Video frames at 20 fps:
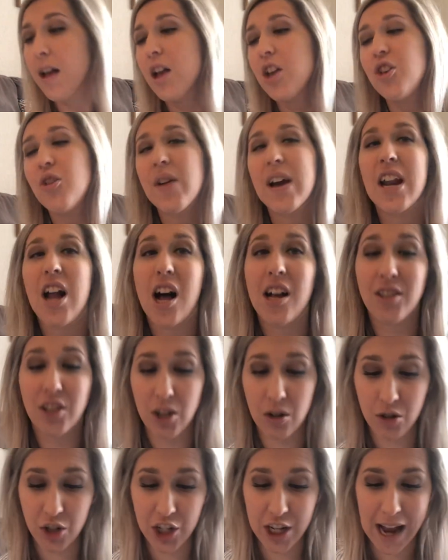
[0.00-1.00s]
you can
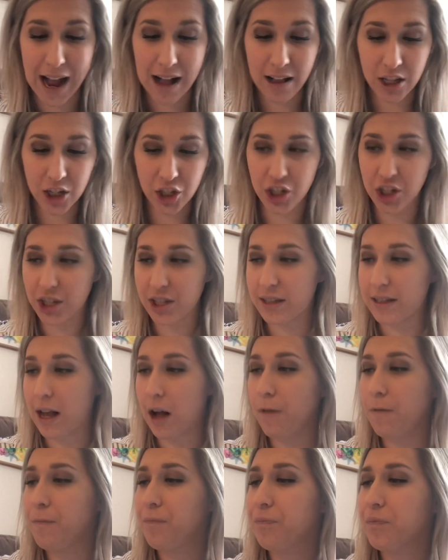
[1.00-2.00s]
also challenge
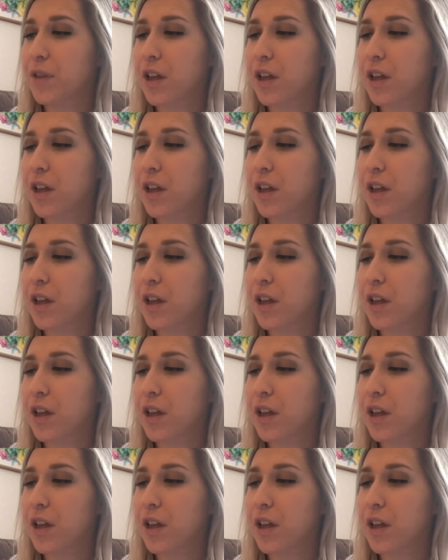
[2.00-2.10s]
yourself.